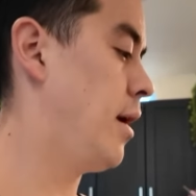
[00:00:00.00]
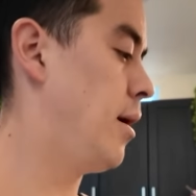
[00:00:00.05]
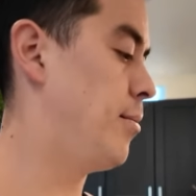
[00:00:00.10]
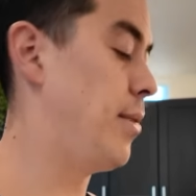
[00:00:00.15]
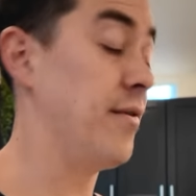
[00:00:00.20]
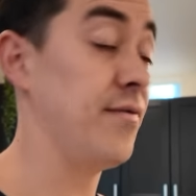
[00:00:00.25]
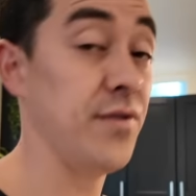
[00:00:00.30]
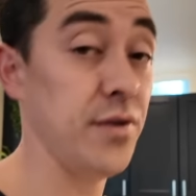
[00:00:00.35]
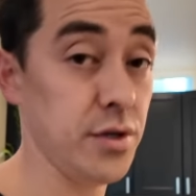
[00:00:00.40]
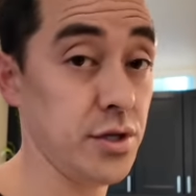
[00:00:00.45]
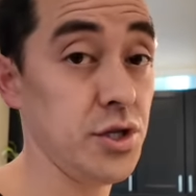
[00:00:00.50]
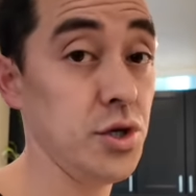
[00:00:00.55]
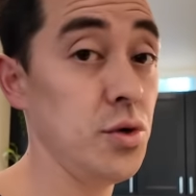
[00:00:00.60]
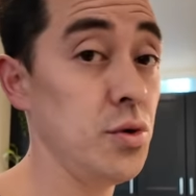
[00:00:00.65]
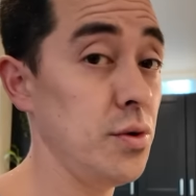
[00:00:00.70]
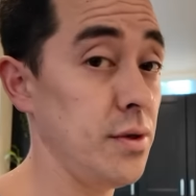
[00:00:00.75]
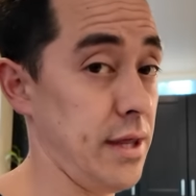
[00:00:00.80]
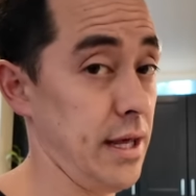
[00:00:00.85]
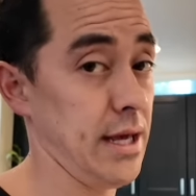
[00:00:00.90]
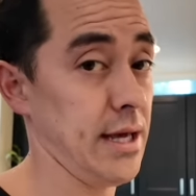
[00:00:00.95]
But if you
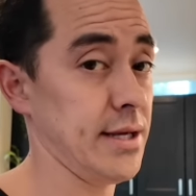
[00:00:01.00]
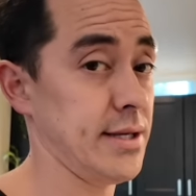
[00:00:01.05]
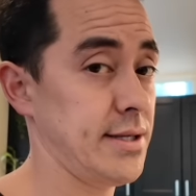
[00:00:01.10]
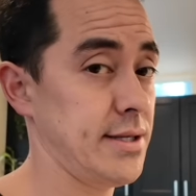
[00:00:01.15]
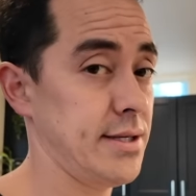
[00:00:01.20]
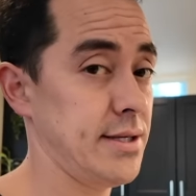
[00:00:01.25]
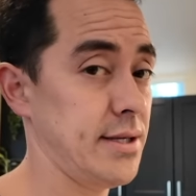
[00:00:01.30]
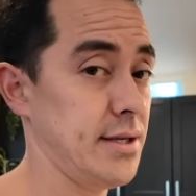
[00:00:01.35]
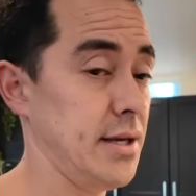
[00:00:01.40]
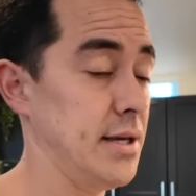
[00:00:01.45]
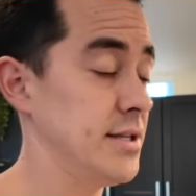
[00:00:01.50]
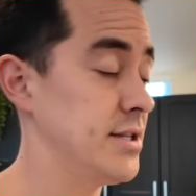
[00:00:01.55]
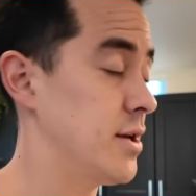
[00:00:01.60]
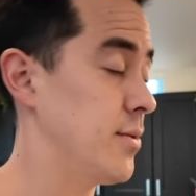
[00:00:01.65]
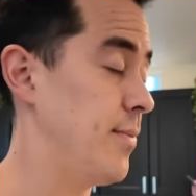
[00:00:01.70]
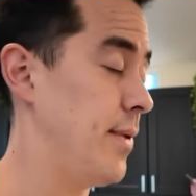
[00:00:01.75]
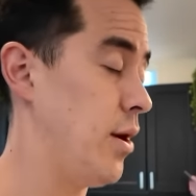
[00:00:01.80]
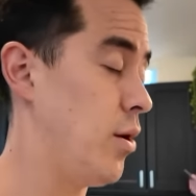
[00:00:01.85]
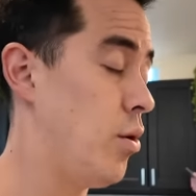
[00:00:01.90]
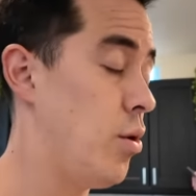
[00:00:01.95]
do this, it's
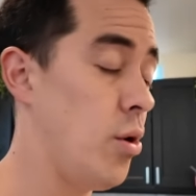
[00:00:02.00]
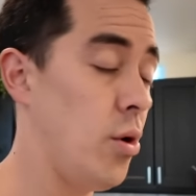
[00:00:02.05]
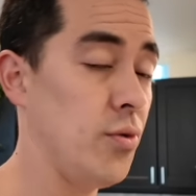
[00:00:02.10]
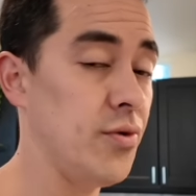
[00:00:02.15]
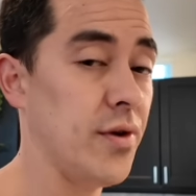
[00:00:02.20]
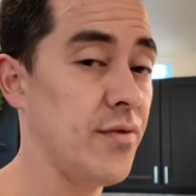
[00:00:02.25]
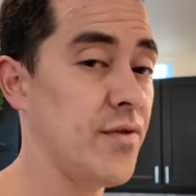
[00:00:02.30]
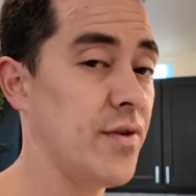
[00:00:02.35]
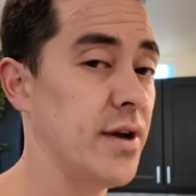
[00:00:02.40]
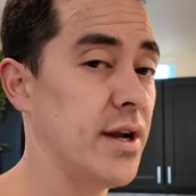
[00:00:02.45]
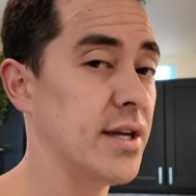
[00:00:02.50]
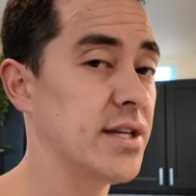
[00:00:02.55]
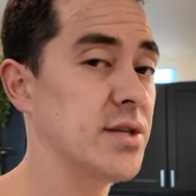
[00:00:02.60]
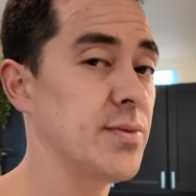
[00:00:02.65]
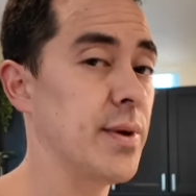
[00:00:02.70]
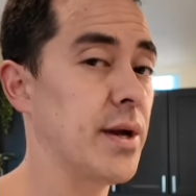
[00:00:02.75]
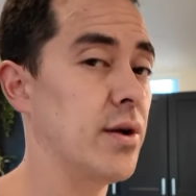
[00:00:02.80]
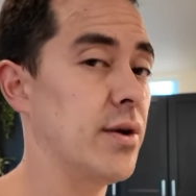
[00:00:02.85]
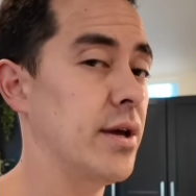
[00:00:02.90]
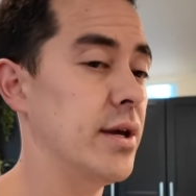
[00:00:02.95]
going to be a whole different
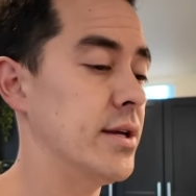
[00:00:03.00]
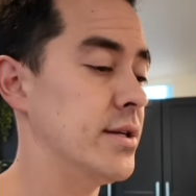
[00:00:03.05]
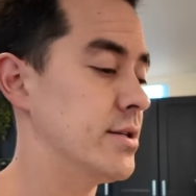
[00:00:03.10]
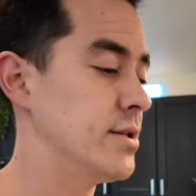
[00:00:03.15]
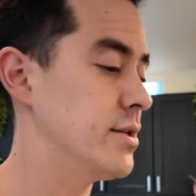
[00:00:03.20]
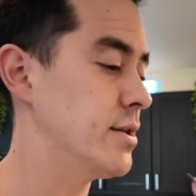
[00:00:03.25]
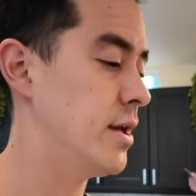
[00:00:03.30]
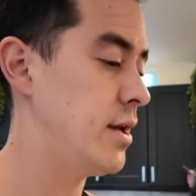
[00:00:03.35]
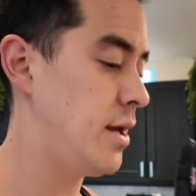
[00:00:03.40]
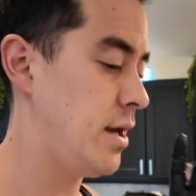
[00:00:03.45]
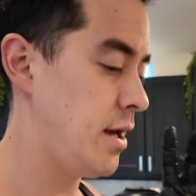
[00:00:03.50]
experience.